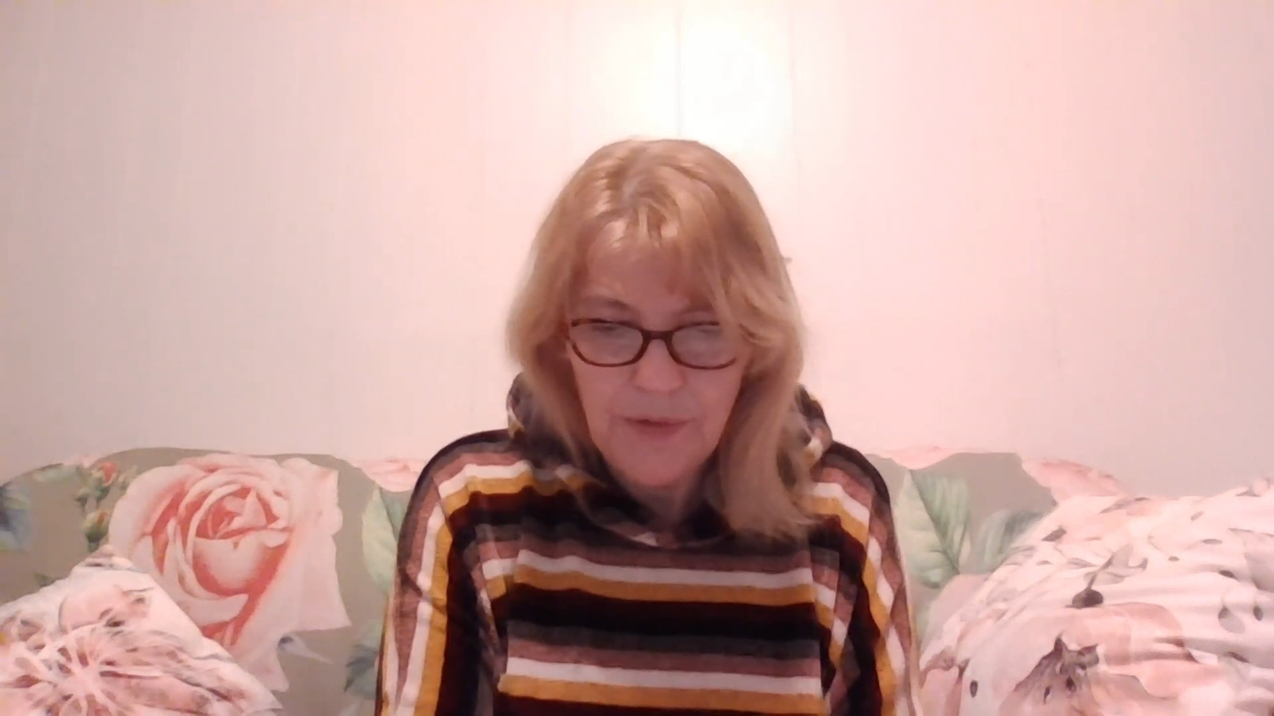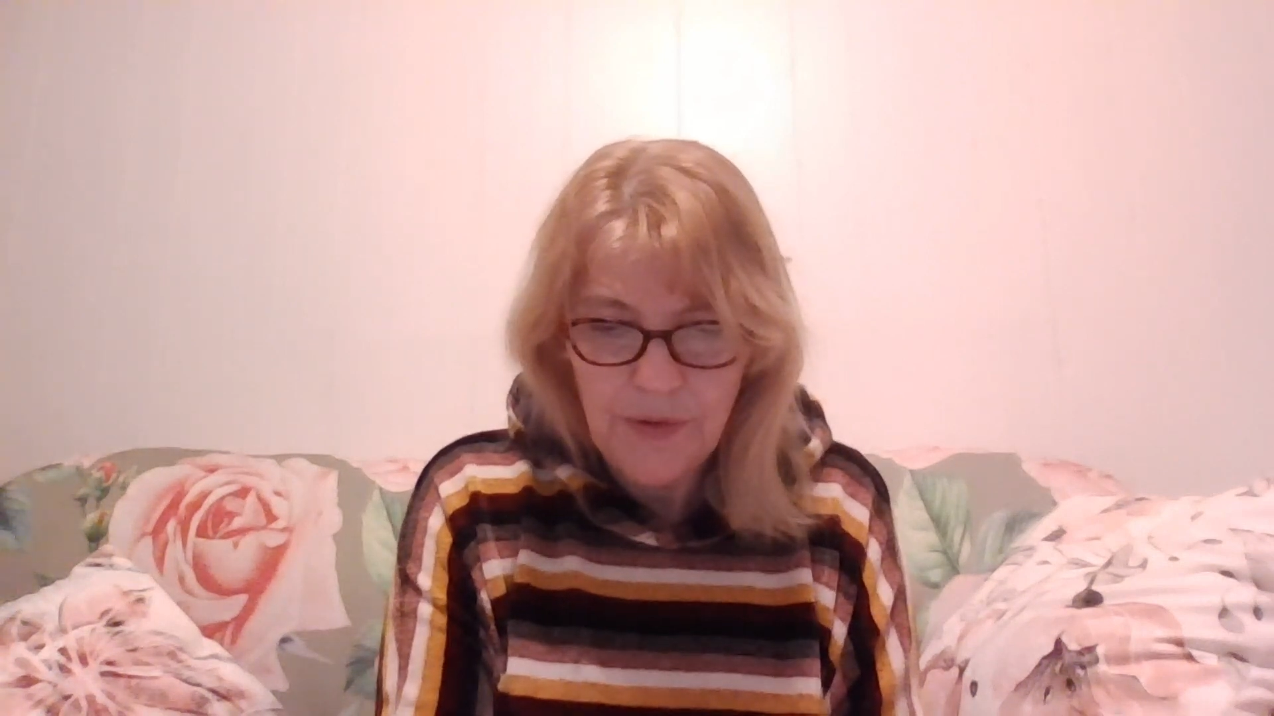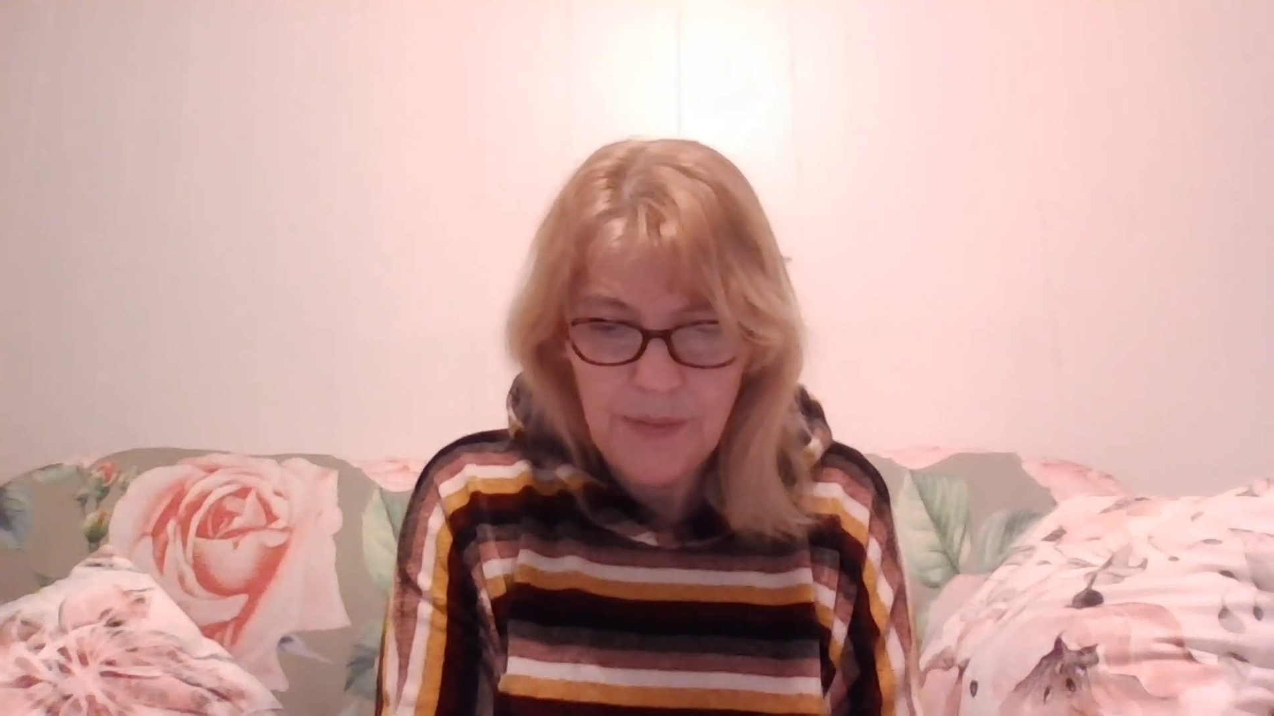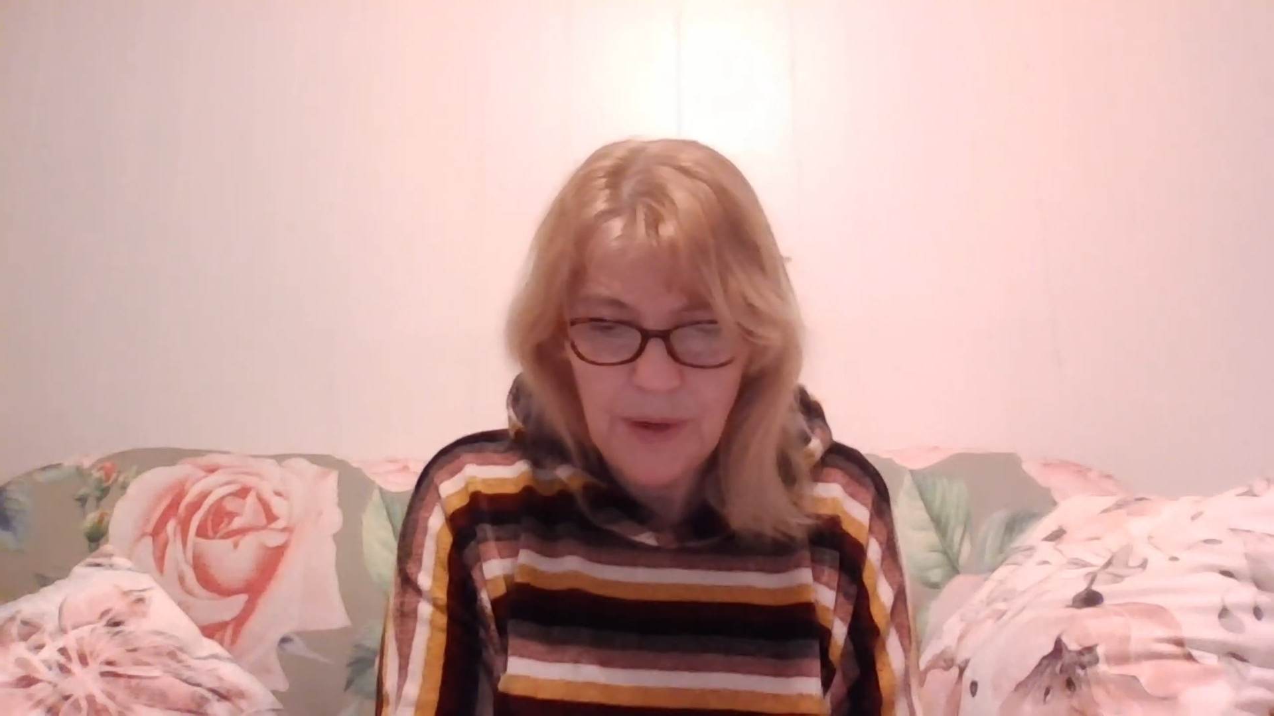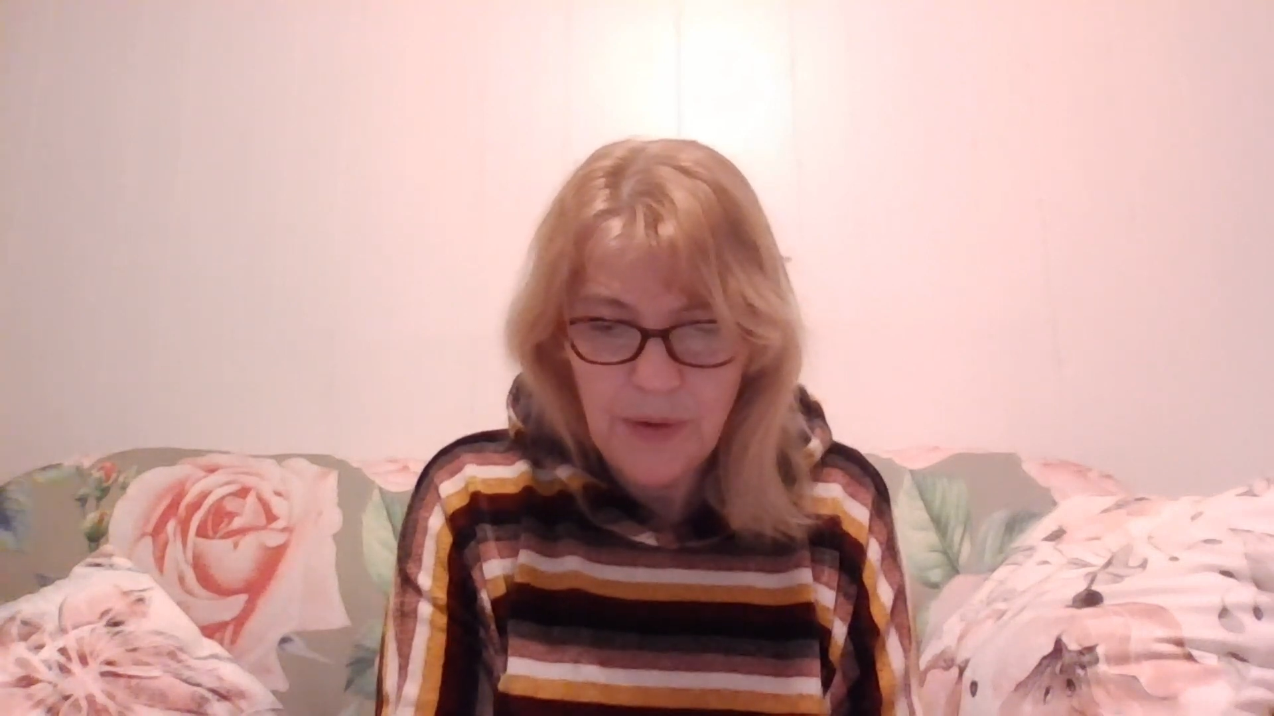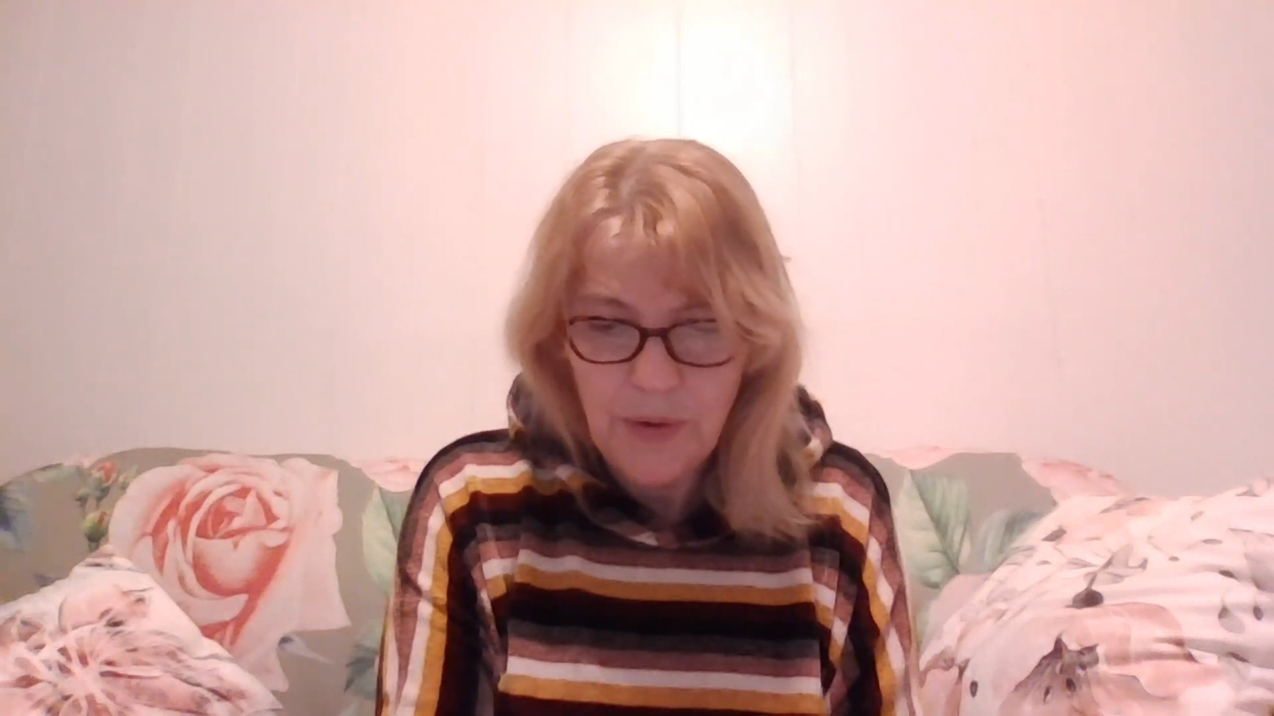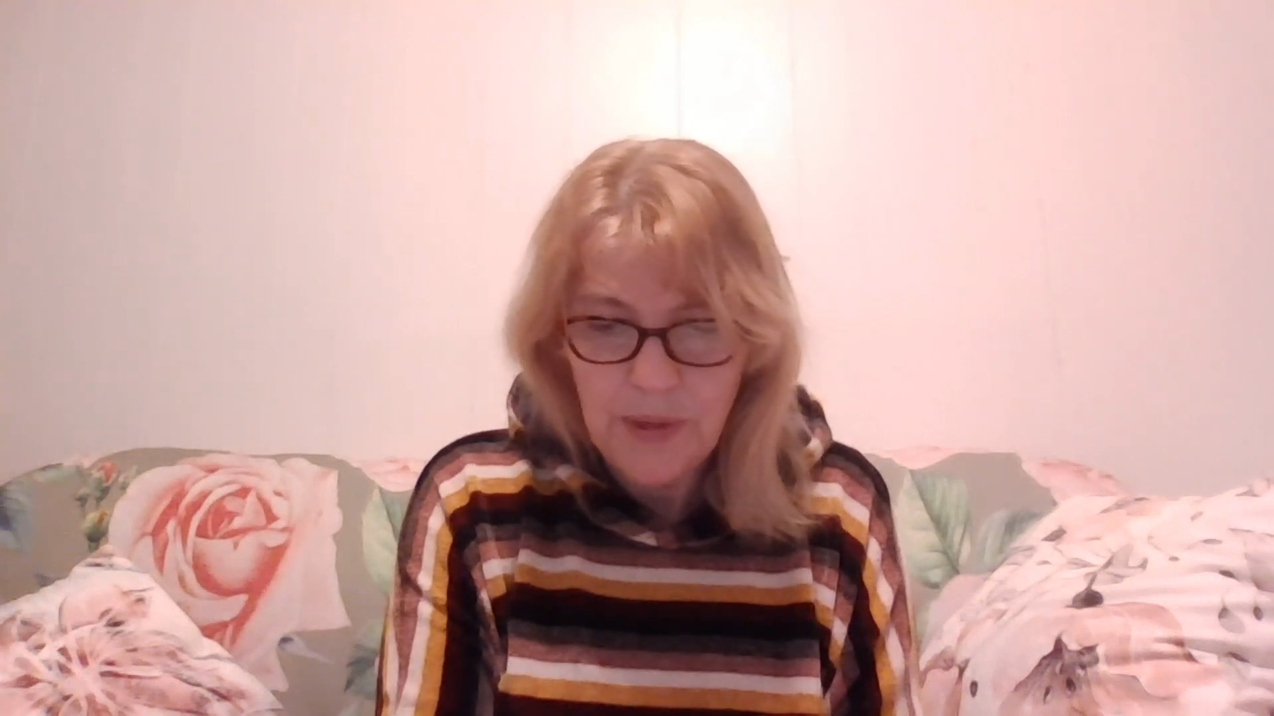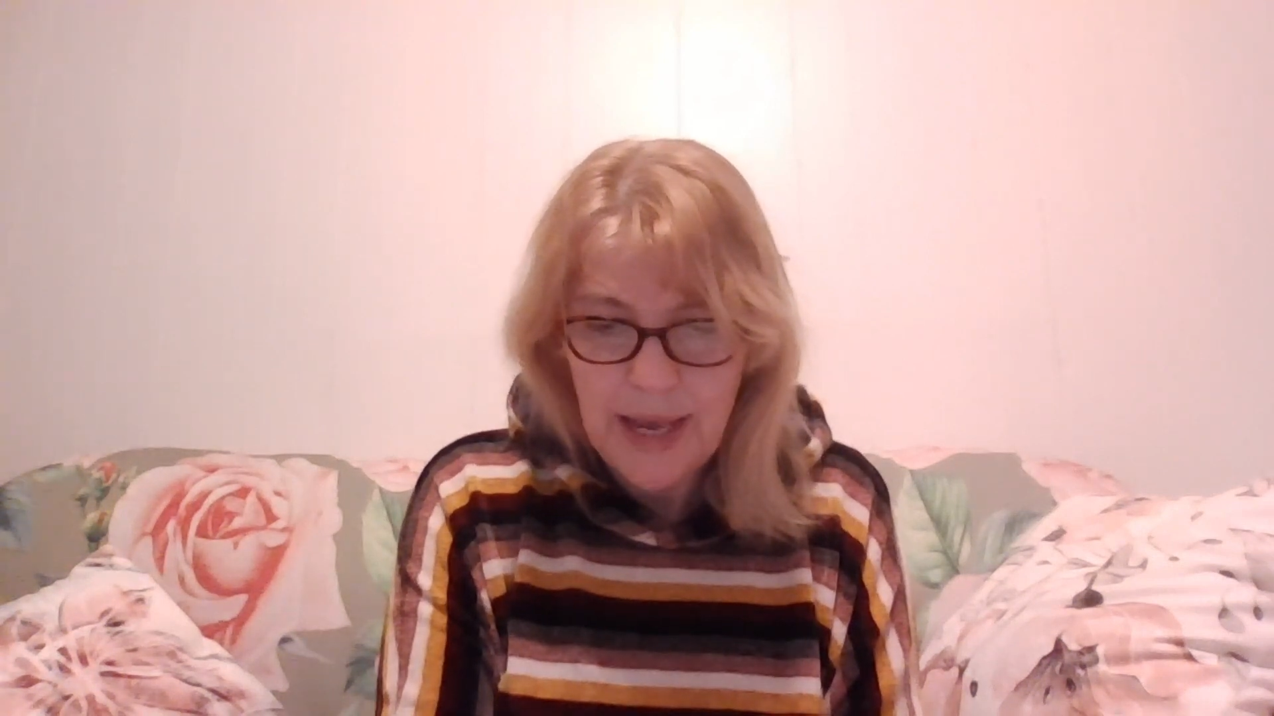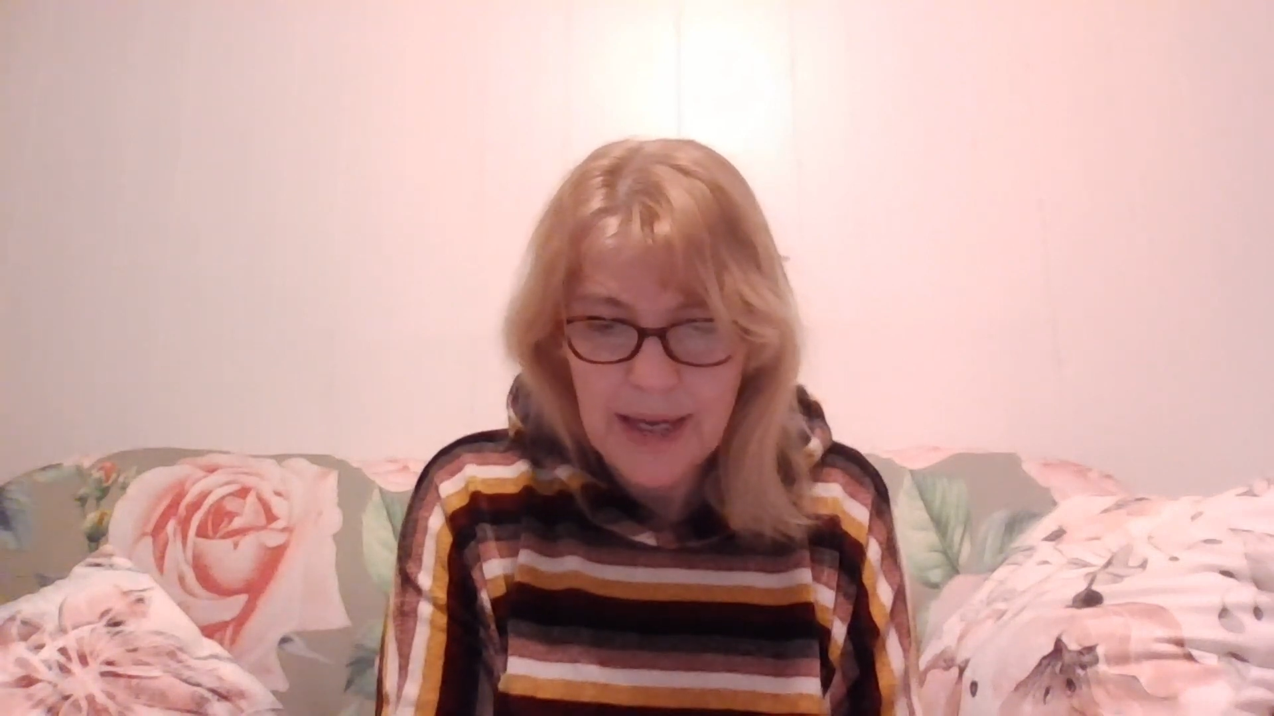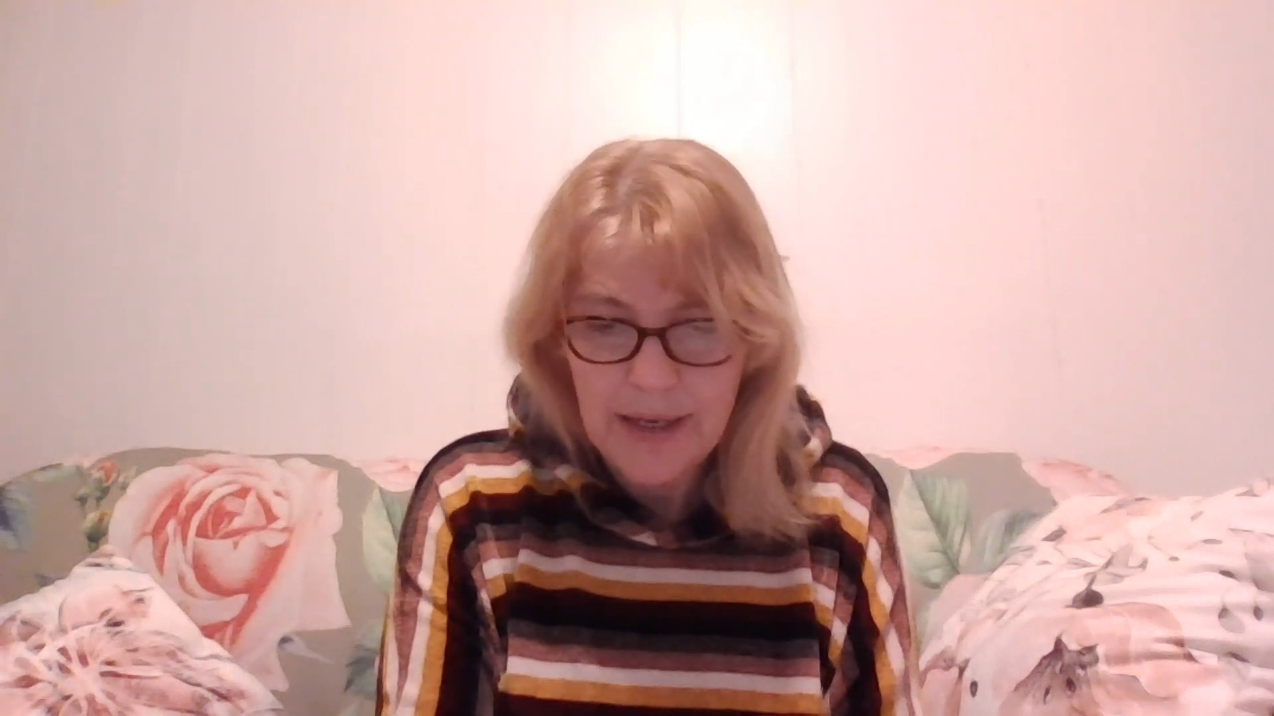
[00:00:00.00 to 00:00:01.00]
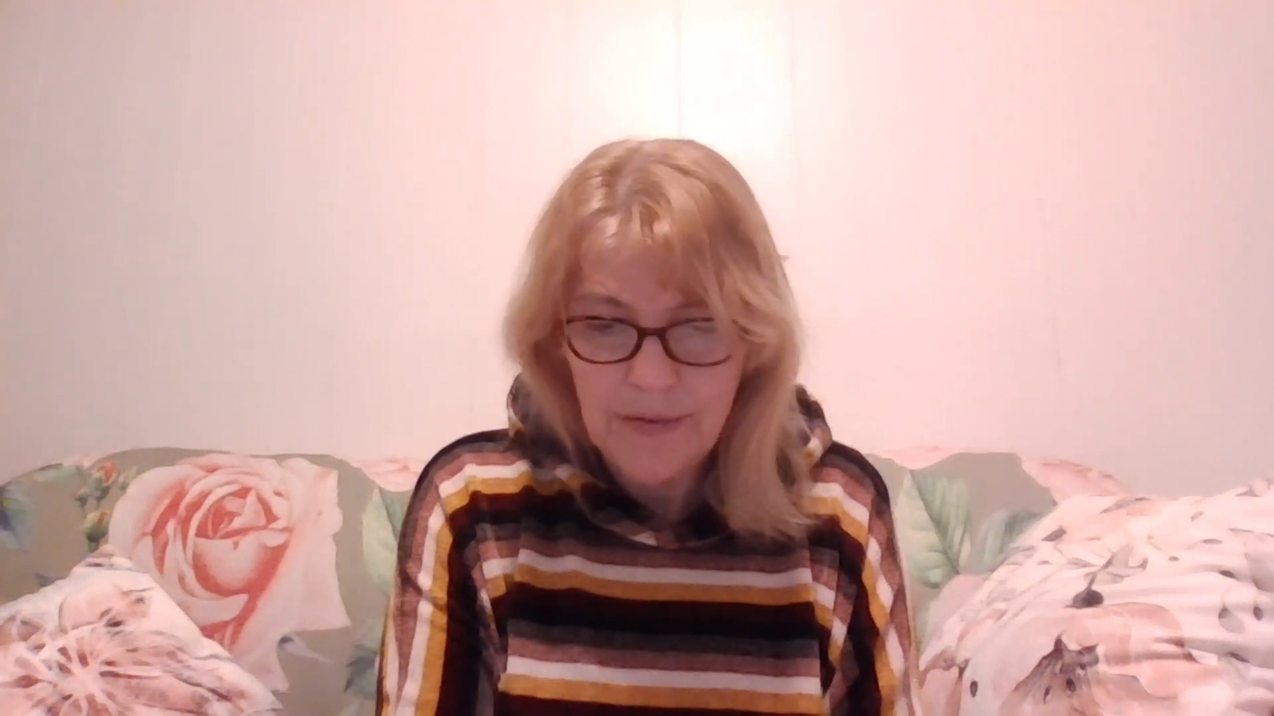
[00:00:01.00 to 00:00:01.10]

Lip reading: from their own lack